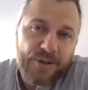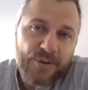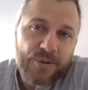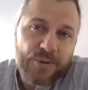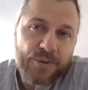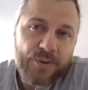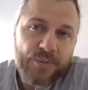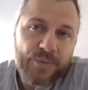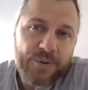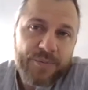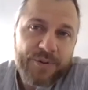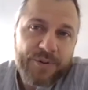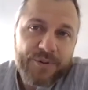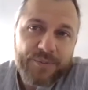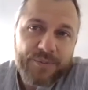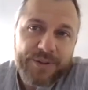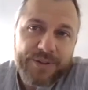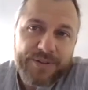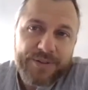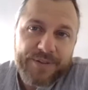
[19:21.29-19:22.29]
or
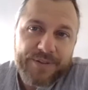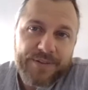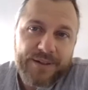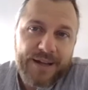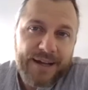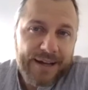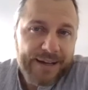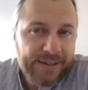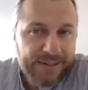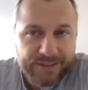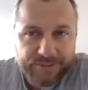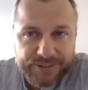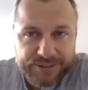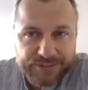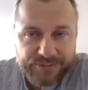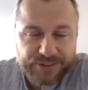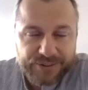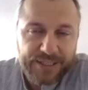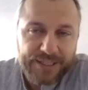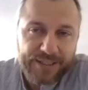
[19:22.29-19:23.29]
women with high levels
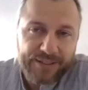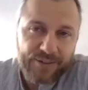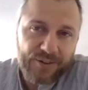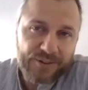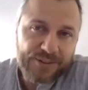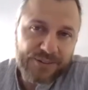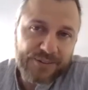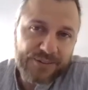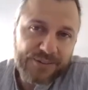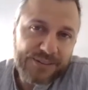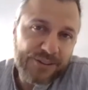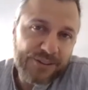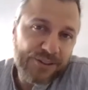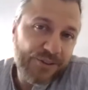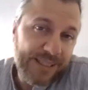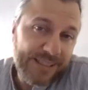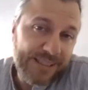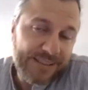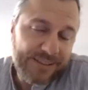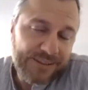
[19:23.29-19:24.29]
of psychological
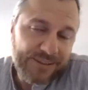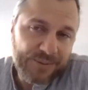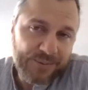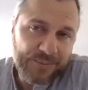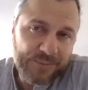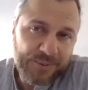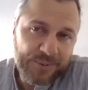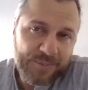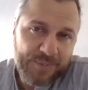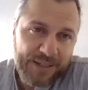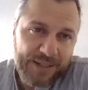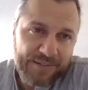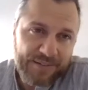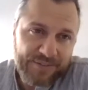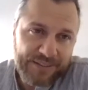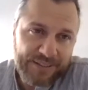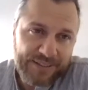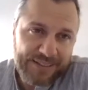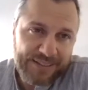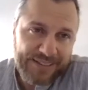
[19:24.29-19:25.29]
distress would
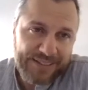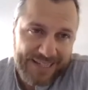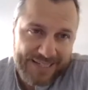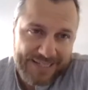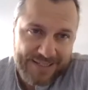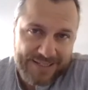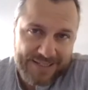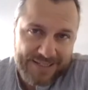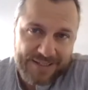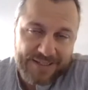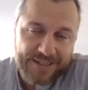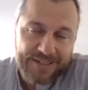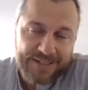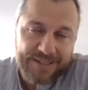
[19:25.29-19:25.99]
benefit less,